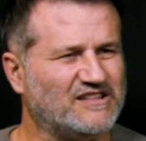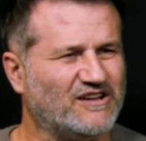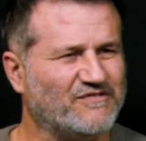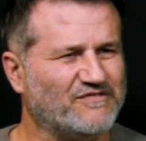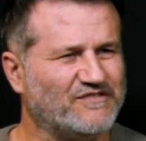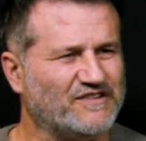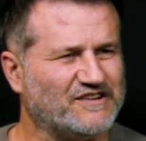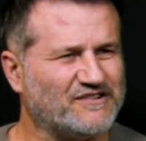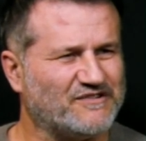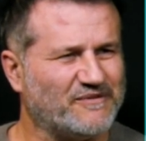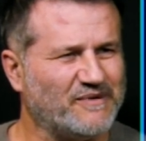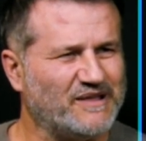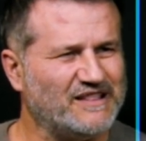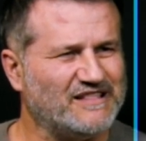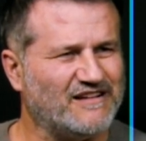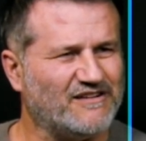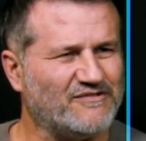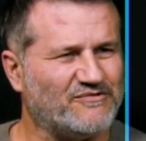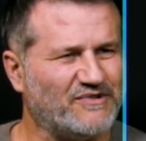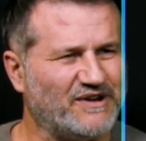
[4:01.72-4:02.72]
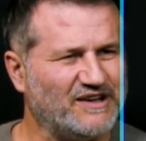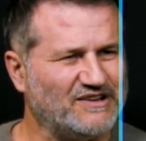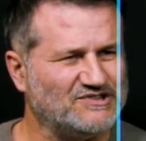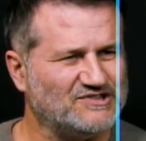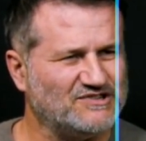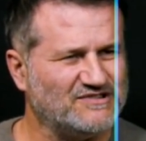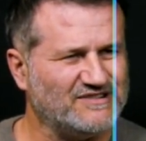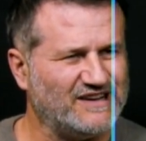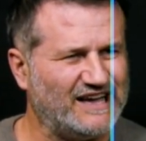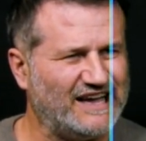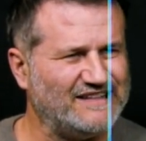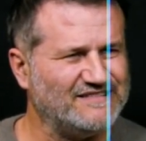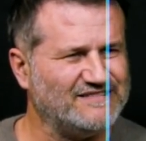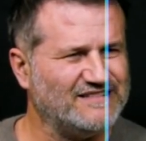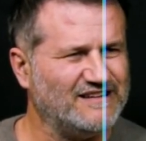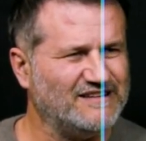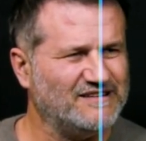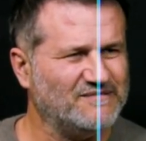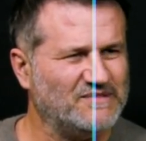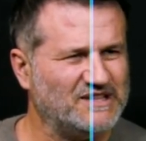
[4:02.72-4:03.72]
of incremental ratio and
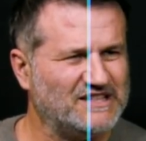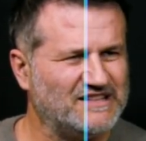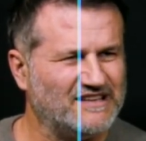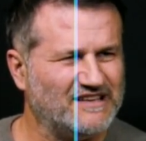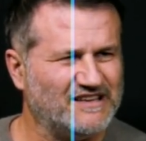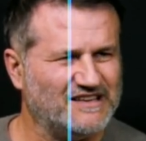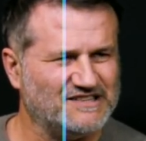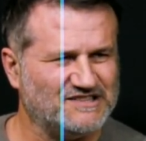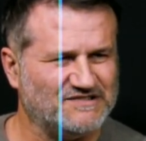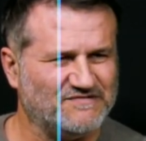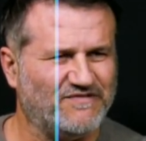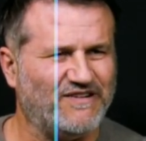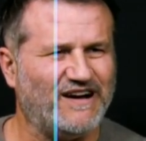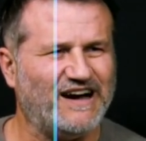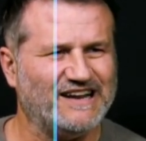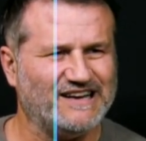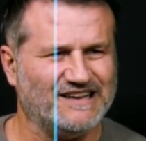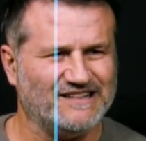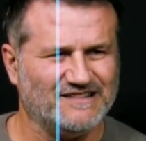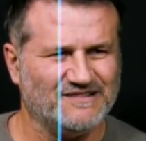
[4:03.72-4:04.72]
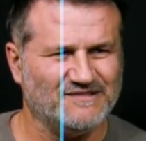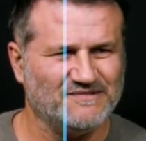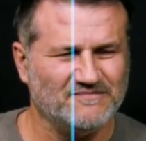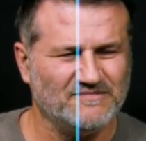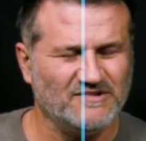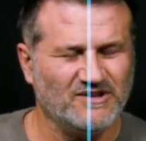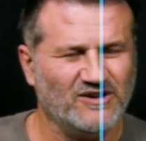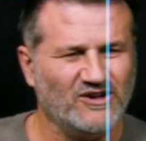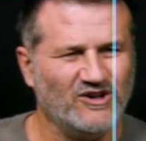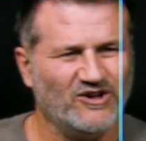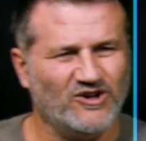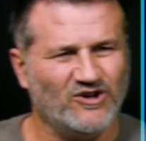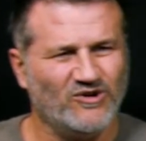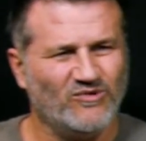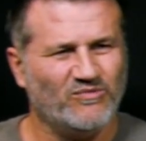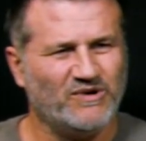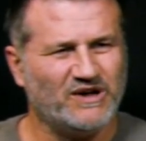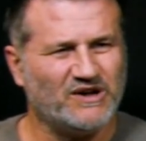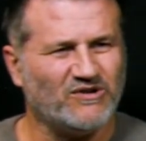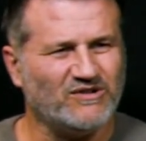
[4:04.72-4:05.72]
the limit is finite.
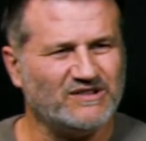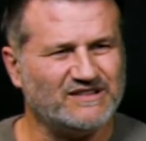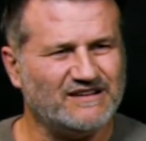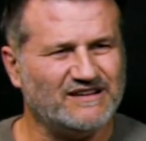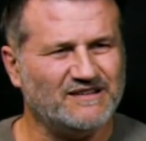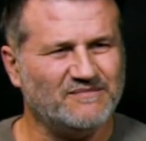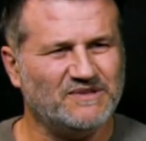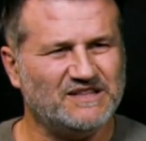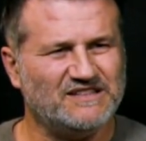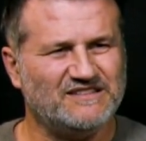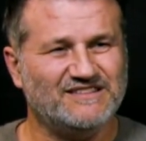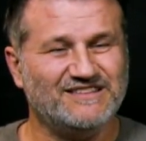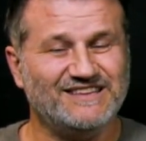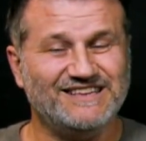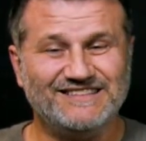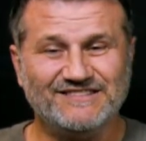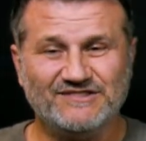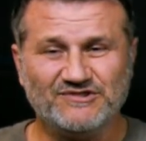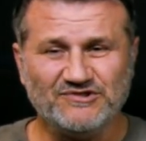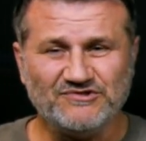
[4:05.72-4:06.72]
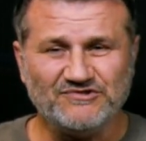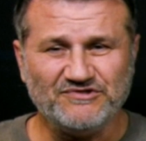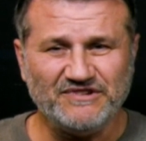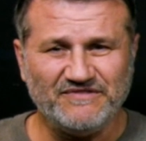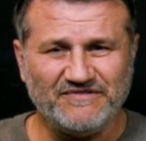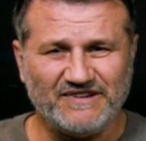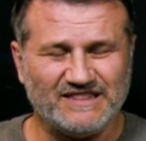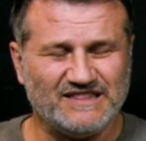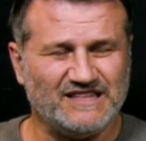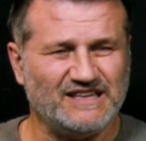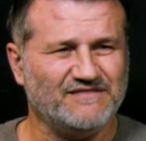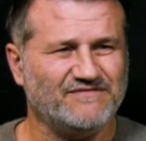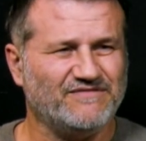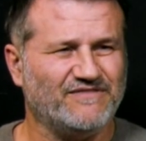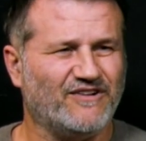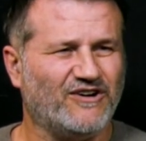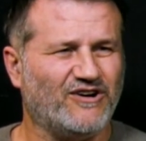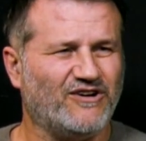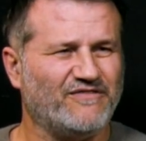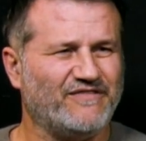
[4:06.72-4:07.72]
We call the limit the derivative
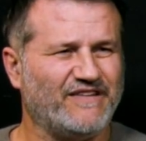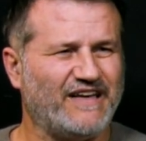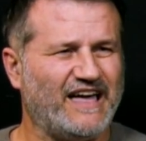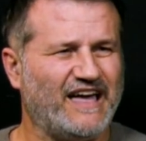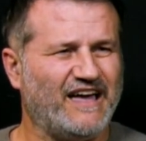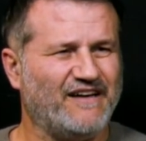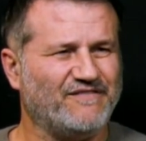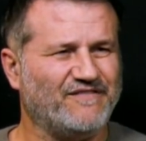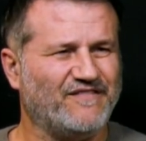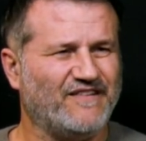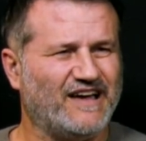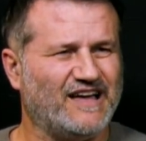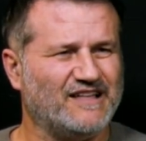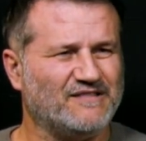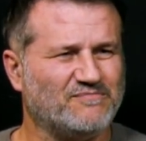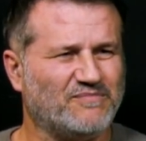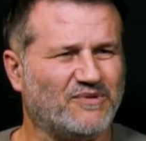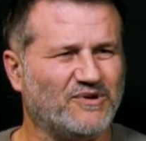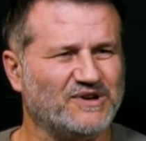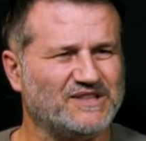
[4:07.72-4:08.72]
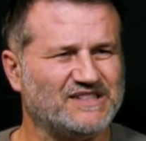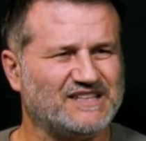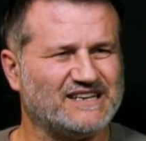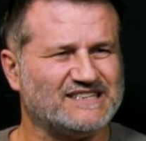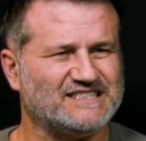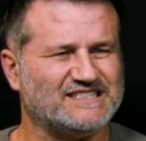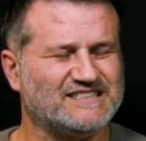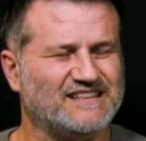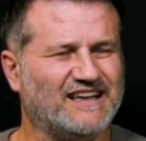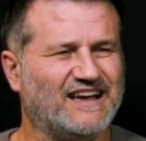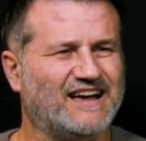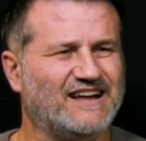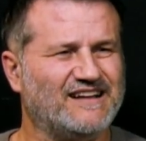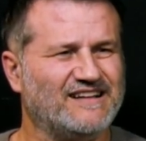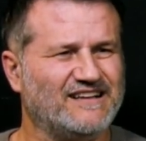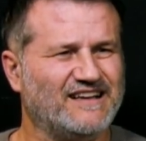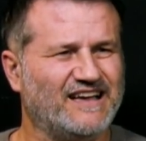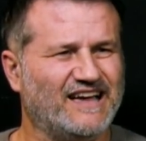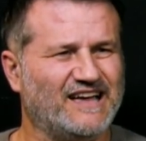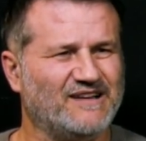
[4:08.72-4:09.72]
of f at point x star,
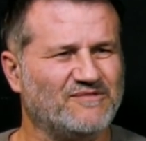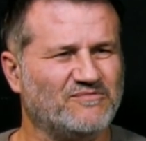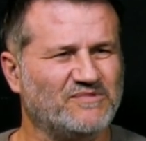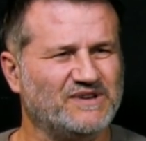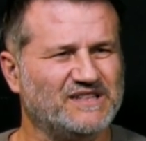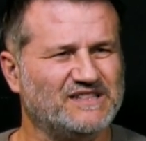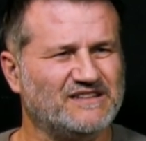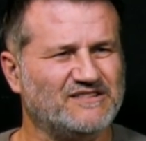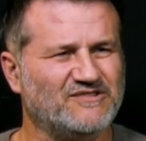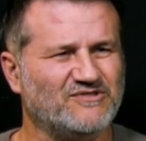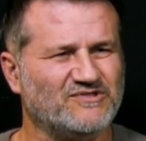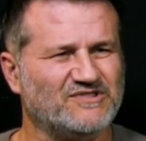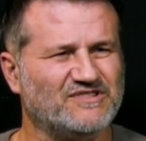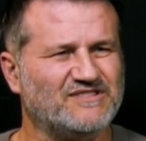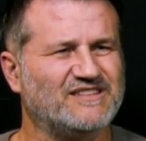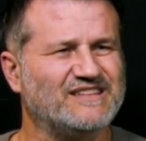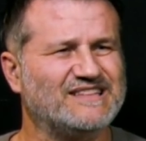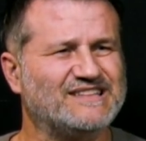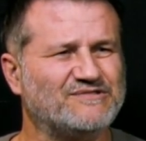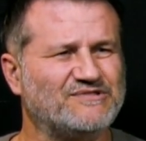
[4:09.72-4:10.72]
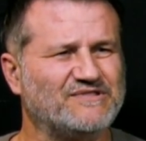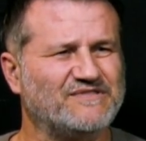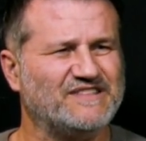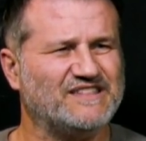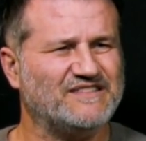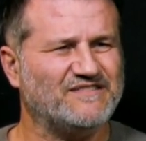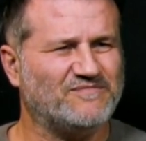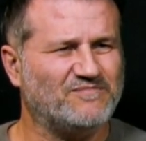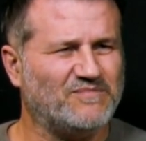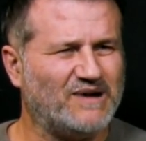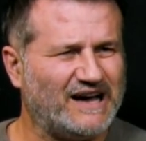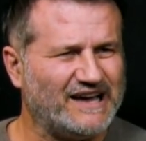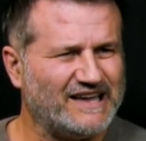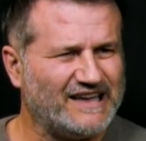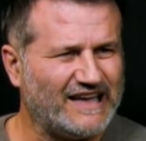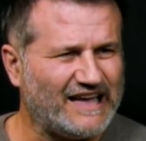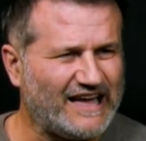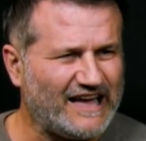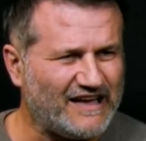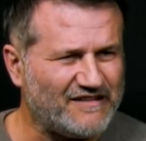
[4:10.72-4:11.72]
and we denote the derivative
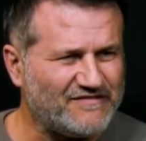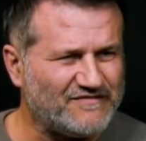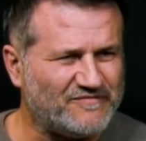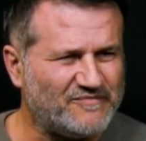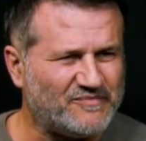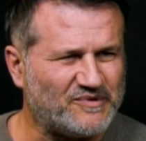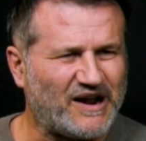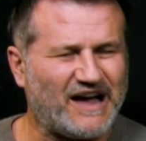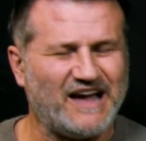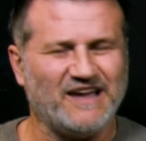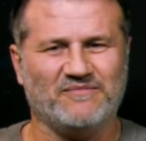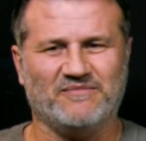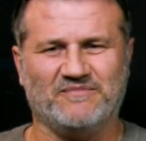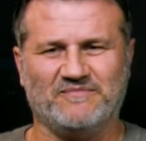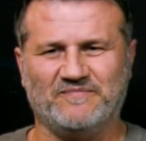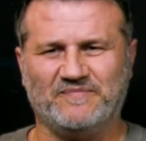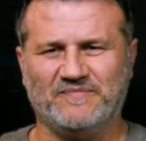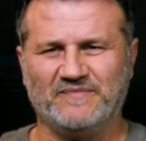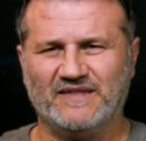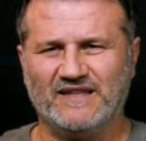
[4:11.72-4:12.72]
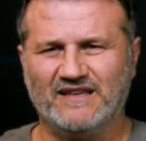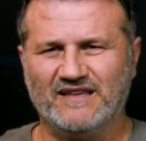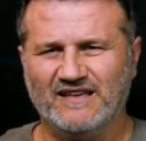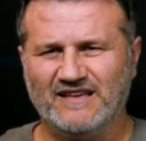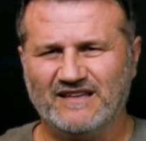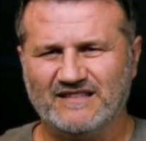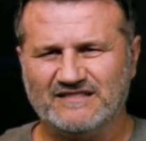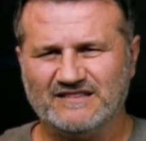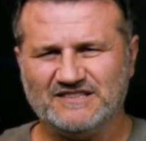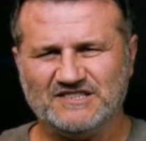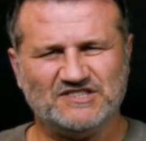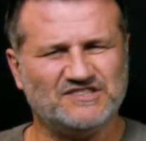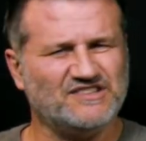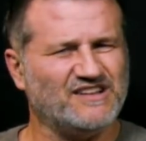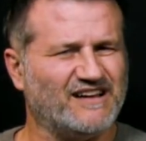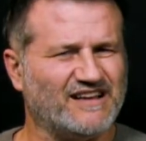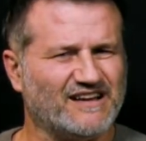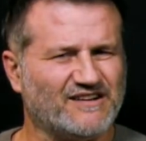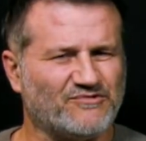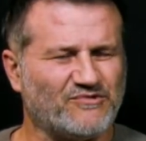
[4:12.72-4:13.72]
by f prime. This is the
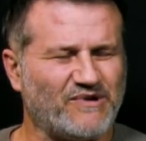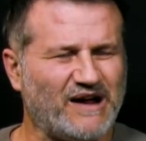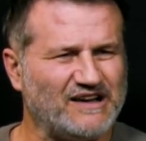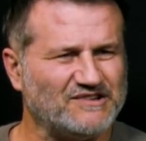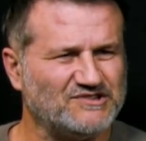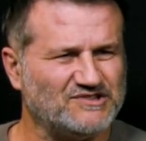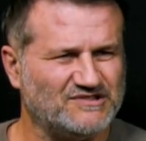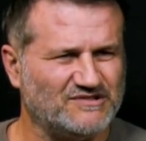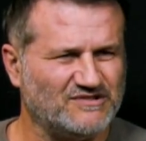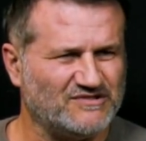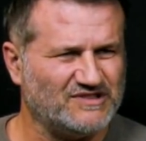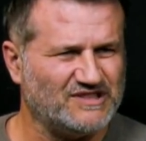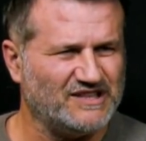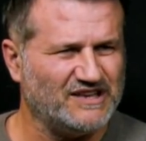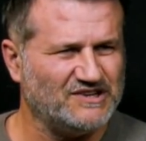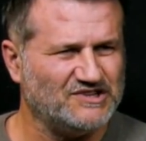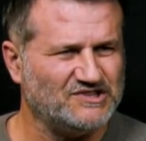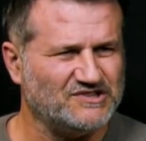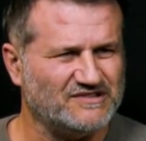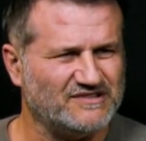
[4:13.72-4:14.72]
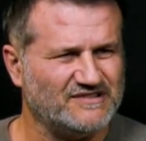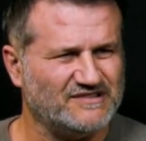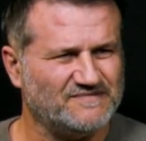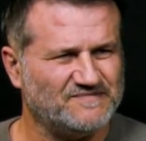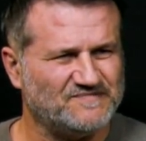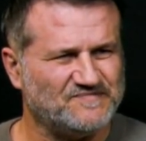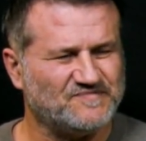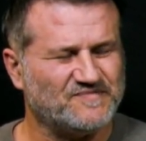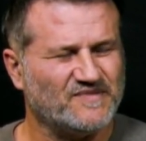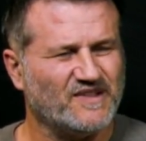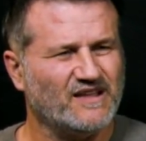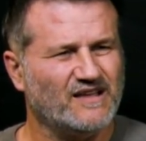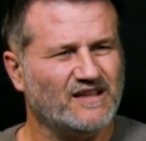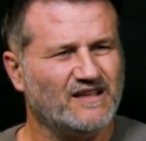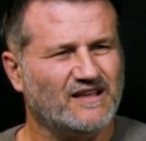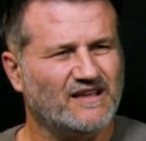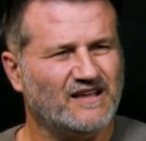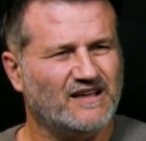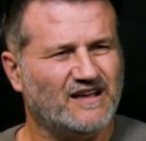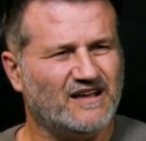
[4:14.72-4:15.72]
Lagrange notation.
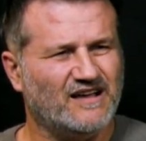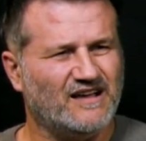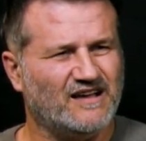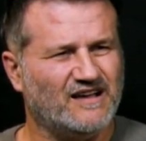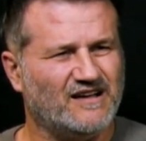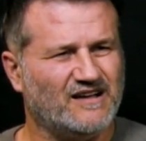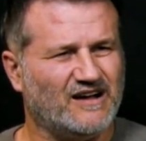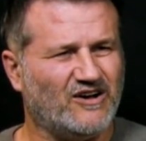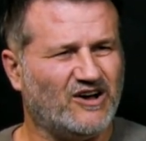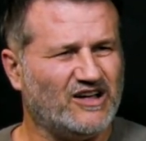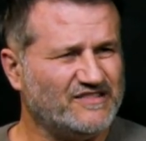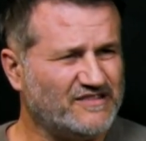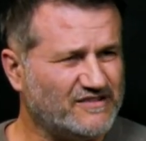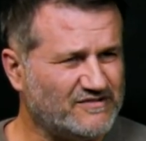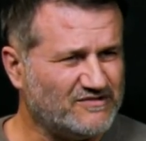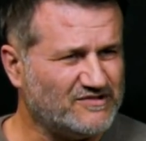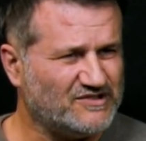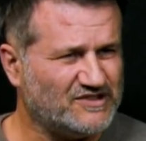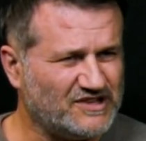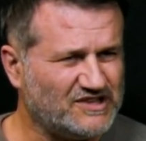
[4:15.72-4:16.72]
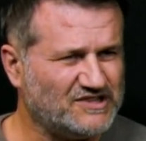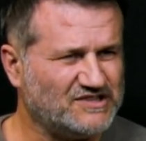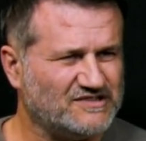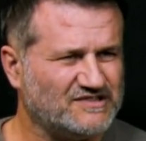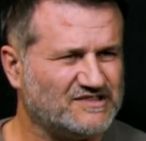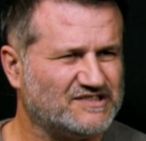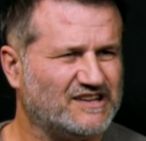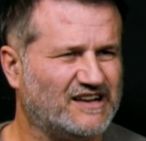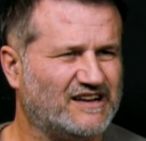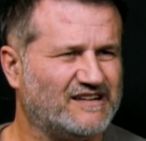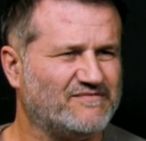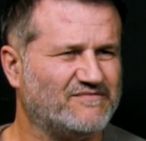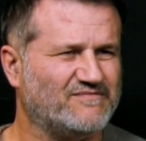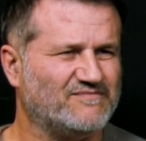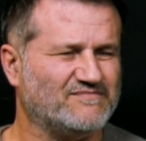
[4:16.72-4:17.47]
Other notations are